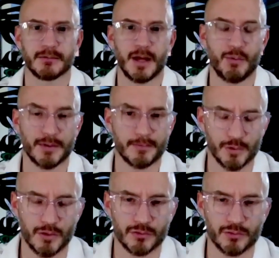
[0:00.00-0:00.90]
I want them to
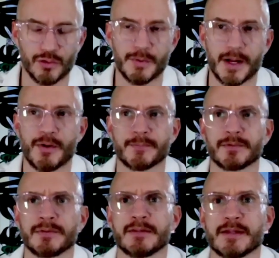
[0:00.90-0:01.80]
go to school, but I want
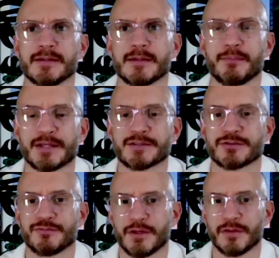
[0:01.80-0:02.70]
the patients
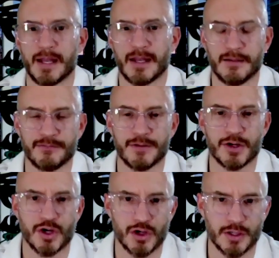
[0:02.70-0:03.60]
to feel that if they're
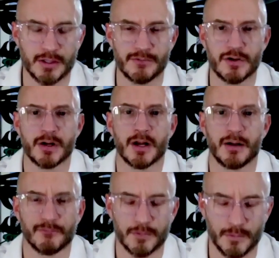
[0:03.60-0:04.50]
hurting, they're
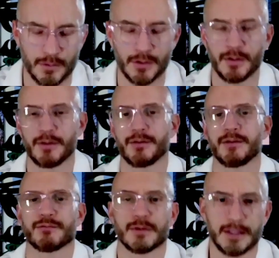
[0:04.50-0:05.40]
uncomfortable,
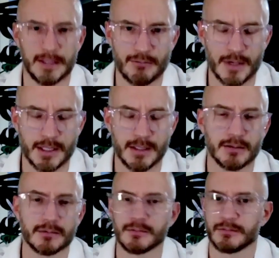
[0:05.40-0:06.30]
they're really not ready,
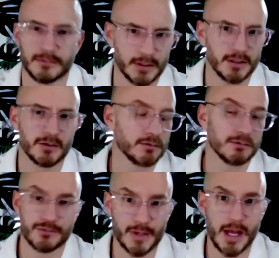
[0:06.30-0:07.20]
they
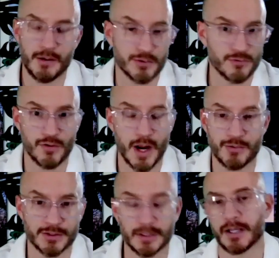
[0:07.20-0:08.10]
go 3 hours, 4
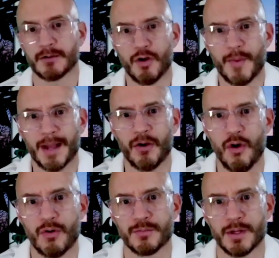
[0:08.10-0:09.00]
hours, and they can go back
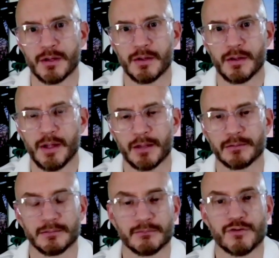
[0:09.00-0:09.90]
home.
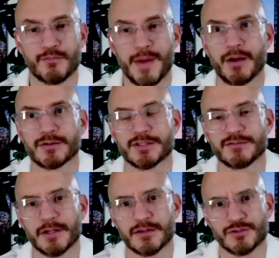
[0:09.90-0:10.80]
And for parents, it's
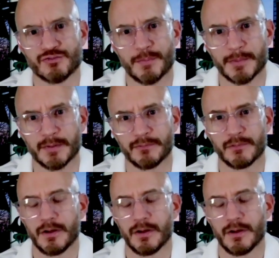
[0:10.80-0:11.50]
very disruptive.